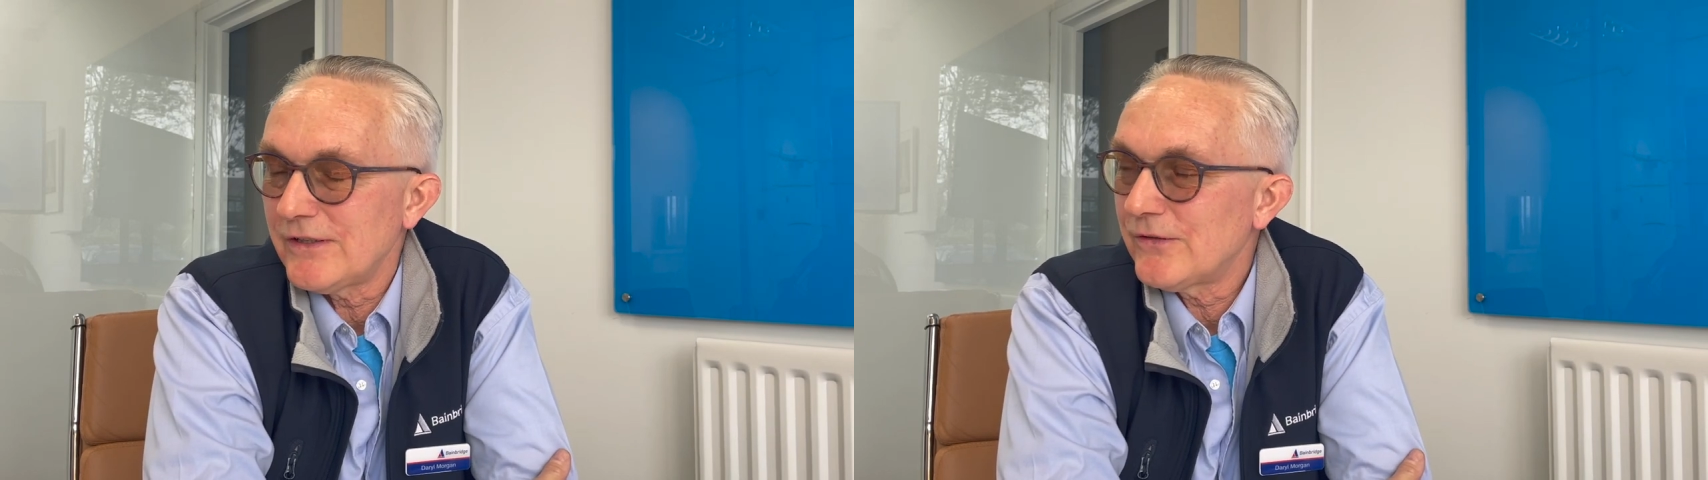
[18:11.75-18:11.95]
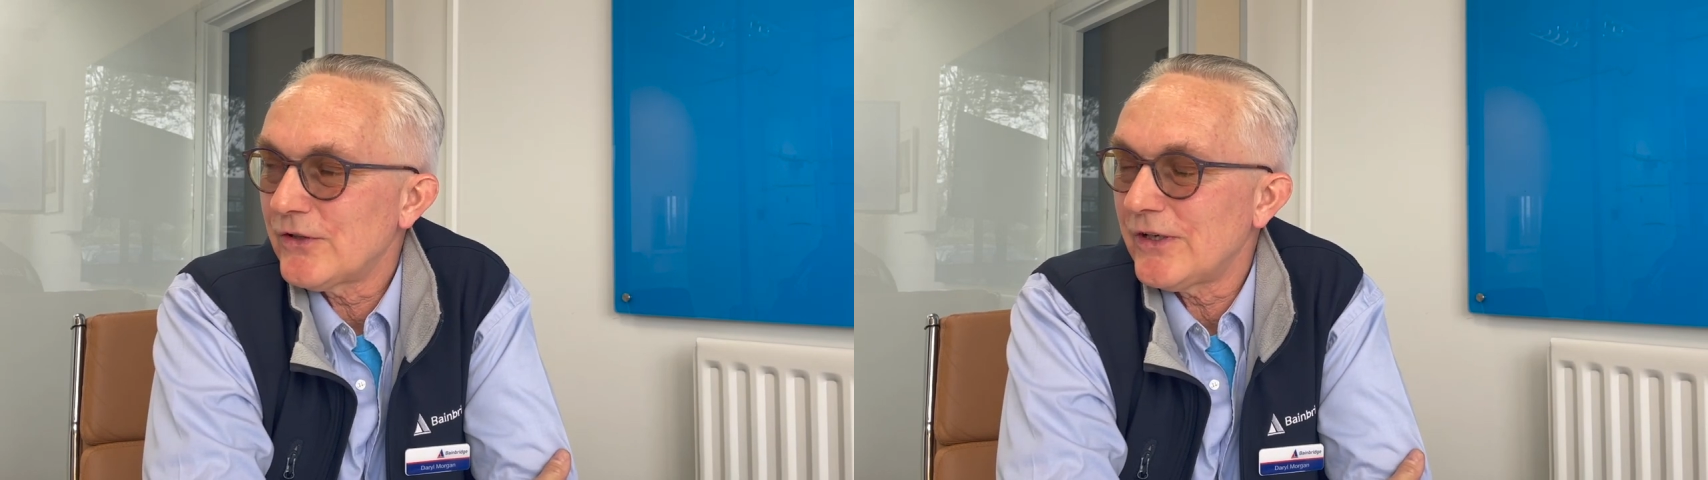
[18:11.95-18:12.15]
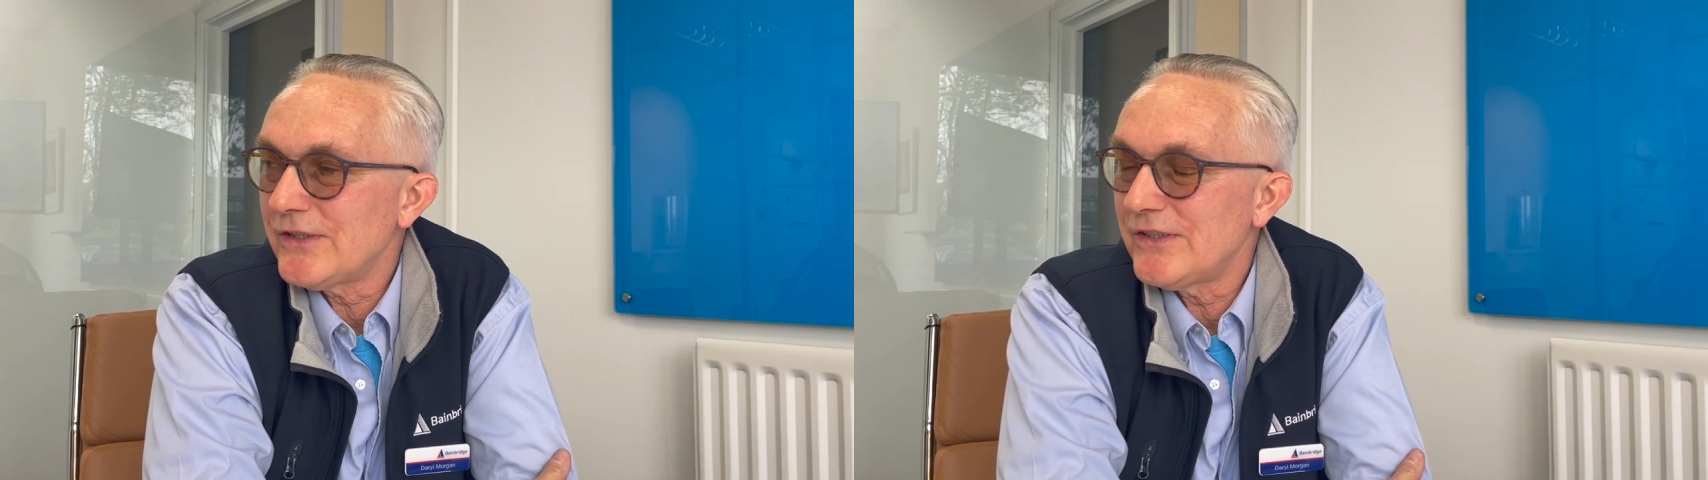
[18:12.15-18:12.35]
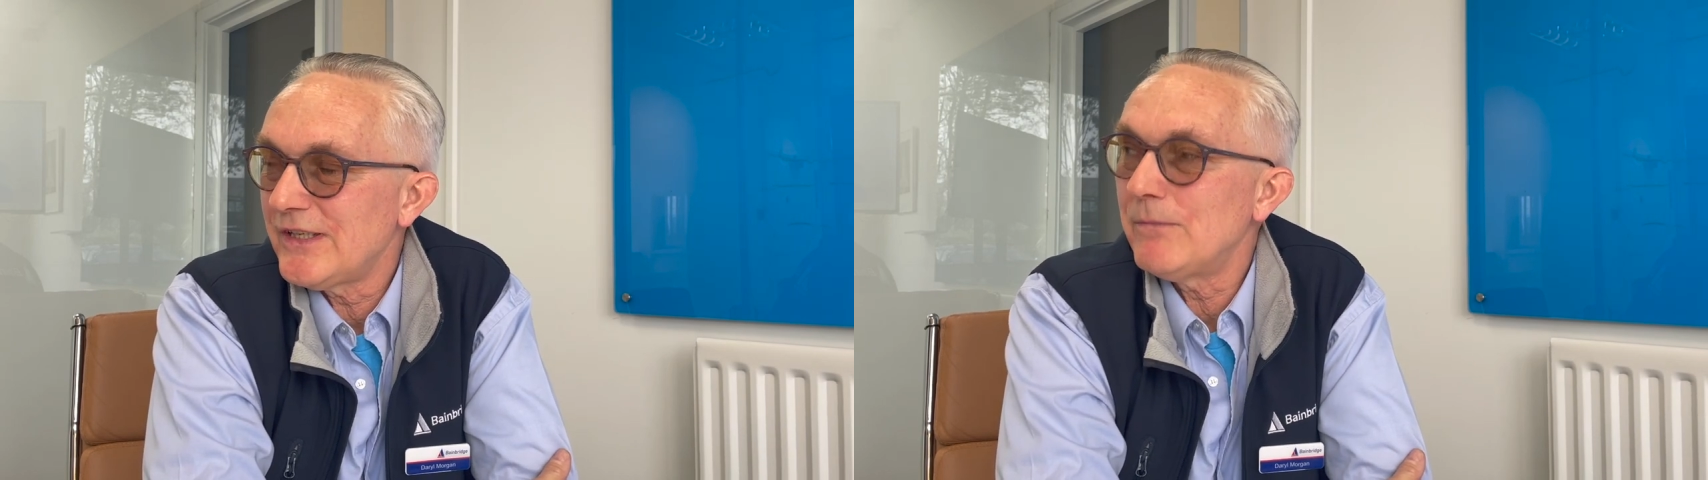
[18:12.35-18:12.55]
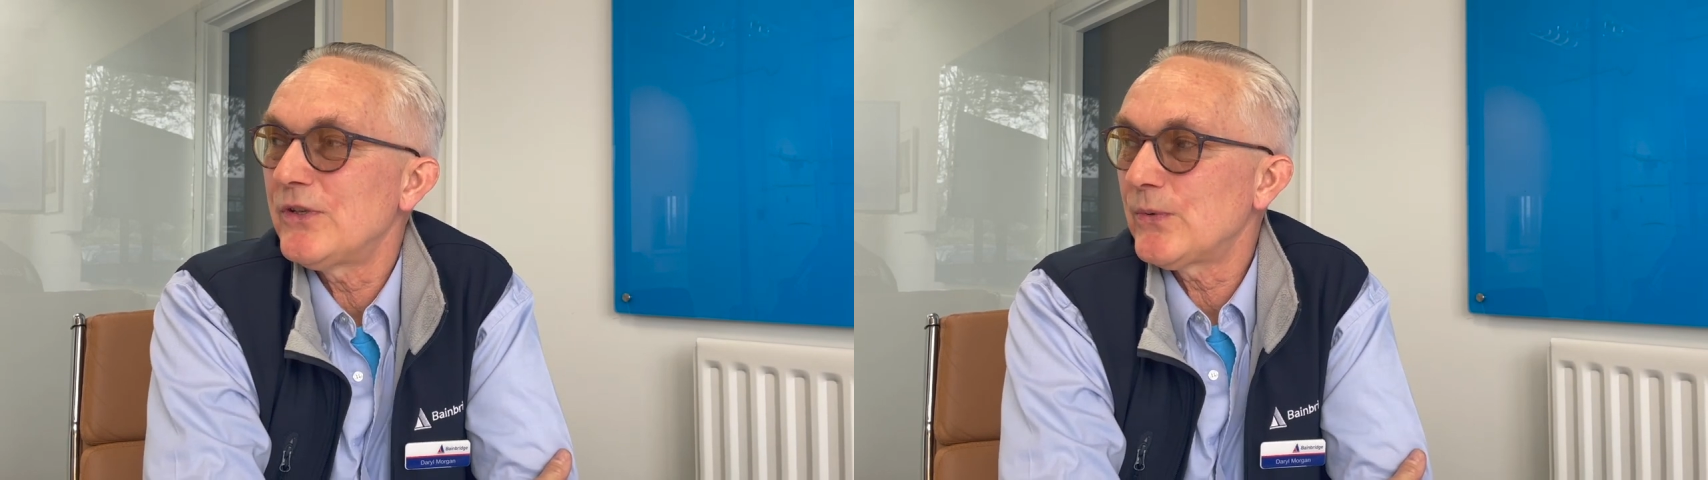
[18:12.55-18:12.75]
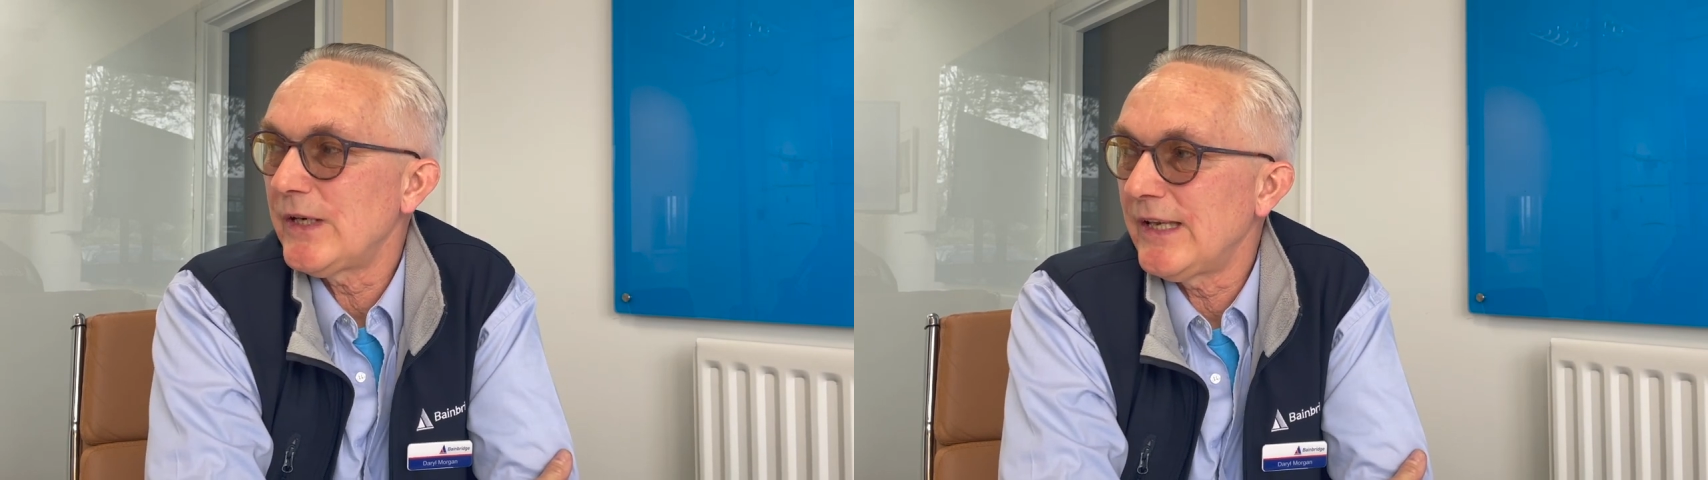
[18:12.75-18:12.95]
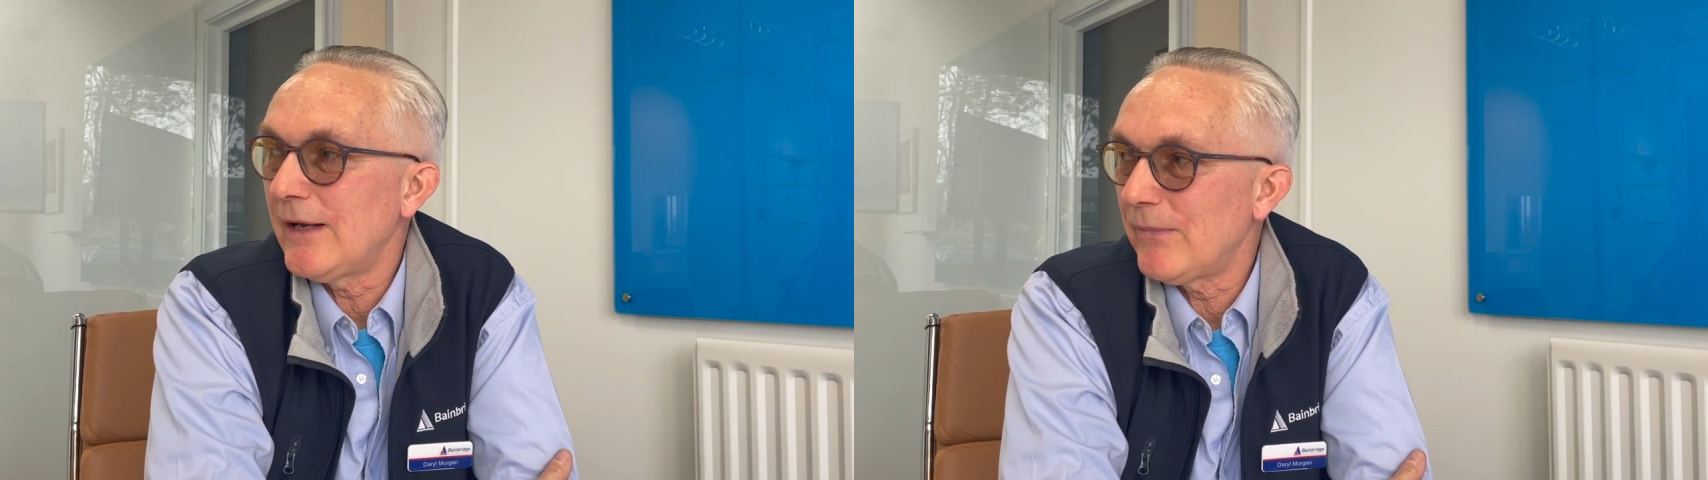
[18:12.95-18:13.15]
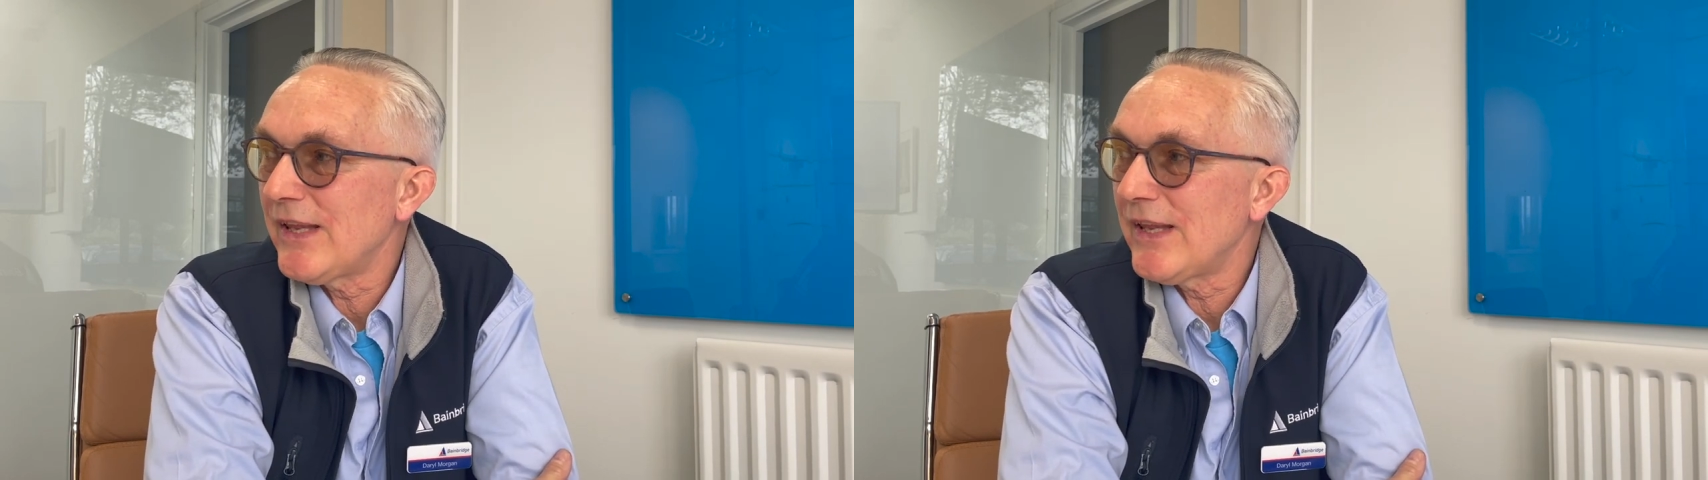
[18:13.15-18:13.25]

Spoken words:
of sizes in between that,